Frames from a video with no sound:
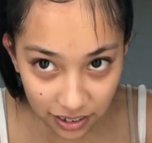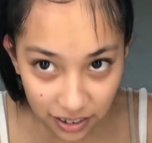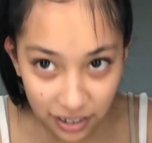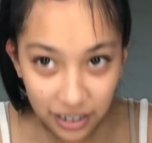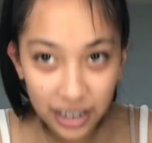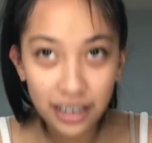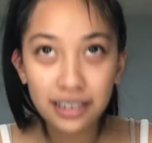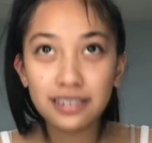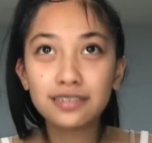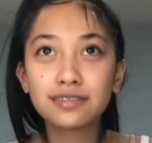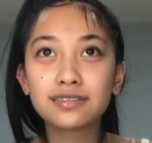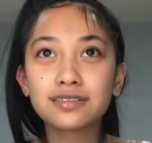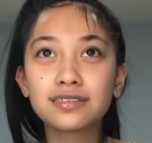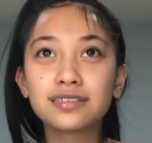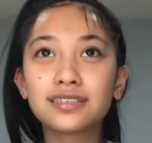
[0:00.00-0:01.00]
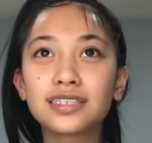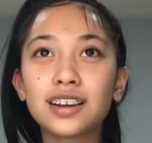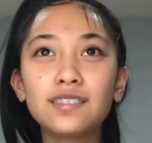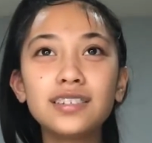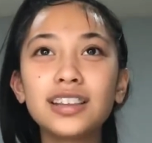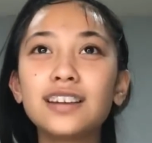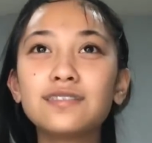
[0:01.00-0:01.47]
Okay,
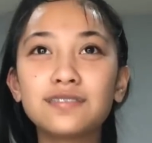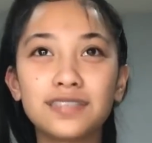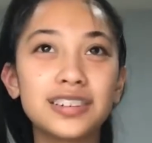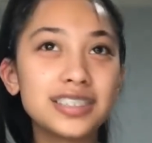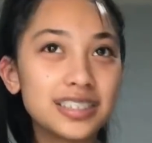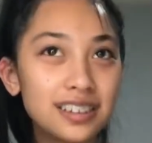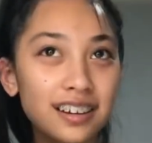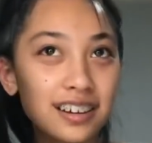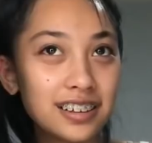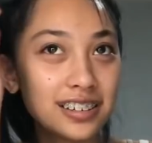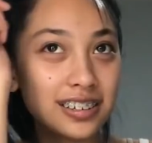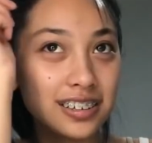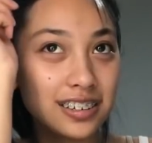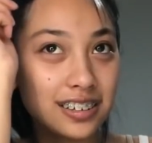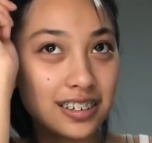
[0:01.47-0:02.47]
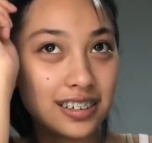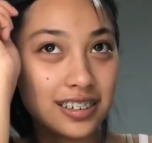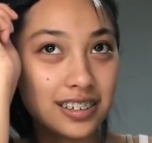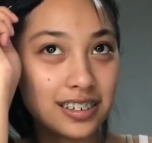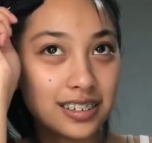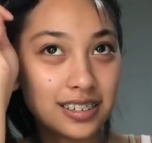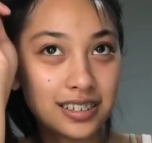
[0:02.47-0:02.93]
tell me that was not
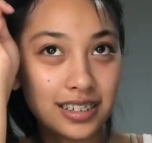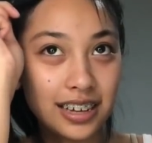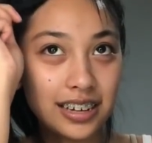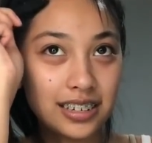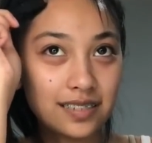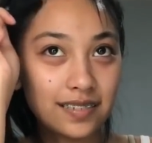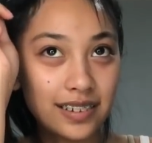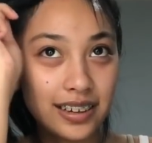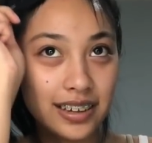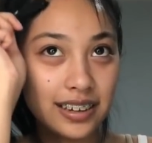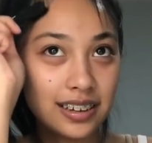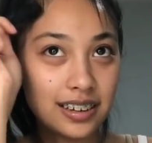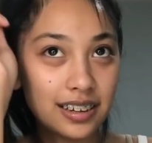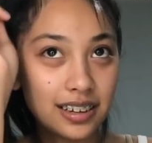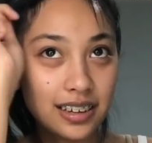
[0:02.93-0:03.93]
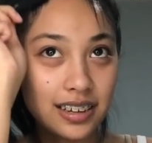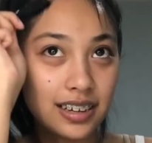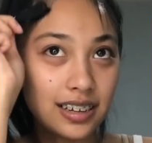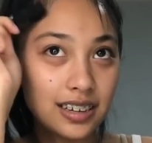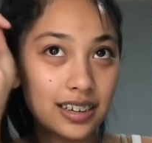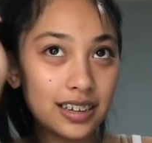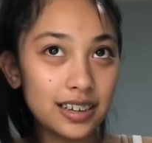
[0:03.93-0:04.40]
satisfying.
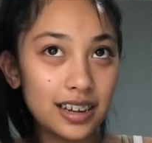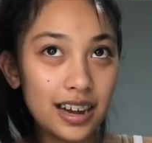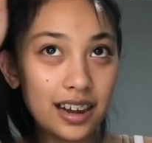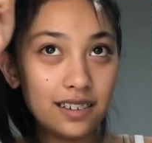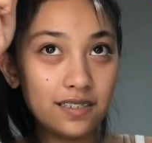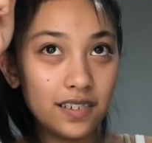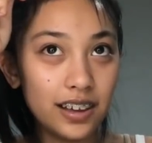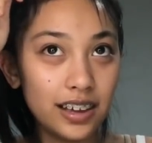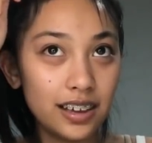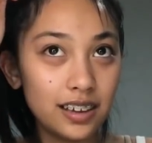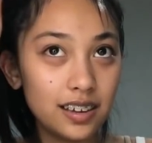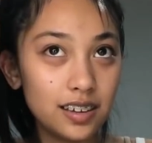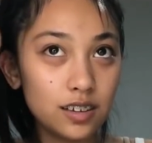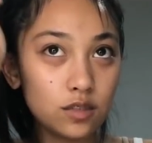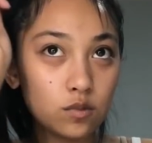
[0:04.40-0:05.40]
I'll wait.